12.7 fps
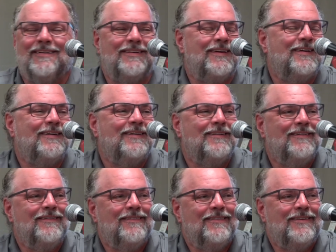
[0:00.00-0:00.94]
Yeah.
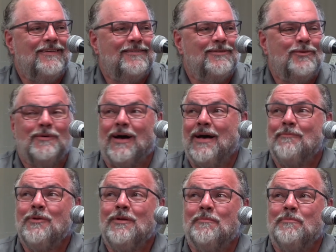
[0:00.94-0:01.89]
So
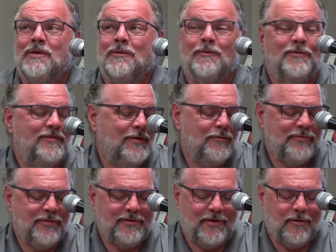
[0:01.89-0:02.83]
I'm going to be a little
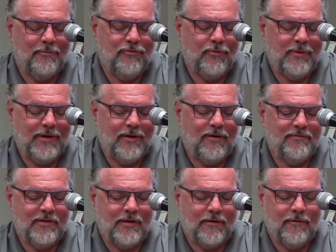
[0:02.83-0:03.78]
selfish here before we get off
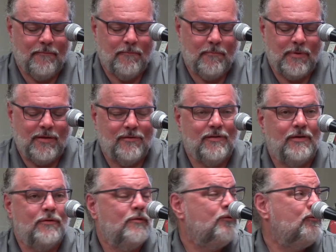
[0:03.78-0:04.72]
the air, because
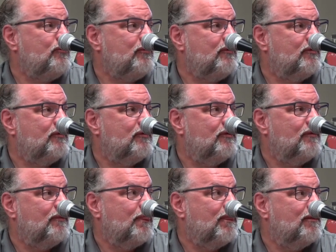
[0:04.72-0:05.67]
I know
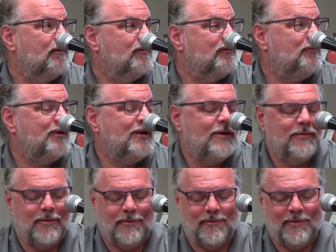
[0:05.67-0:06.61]
somebody out
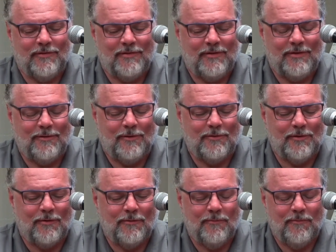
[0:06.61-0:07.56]
there is listening to the
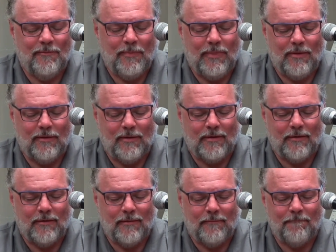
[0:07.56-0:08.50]
show.
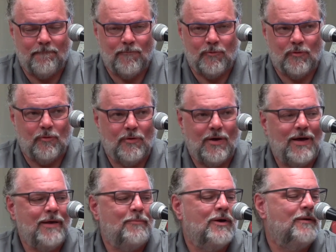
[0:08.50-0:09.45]
So
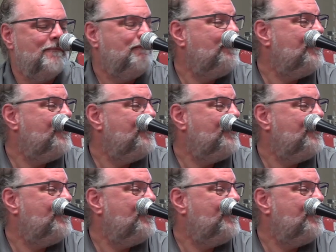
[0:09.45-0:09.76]
hi, Mom.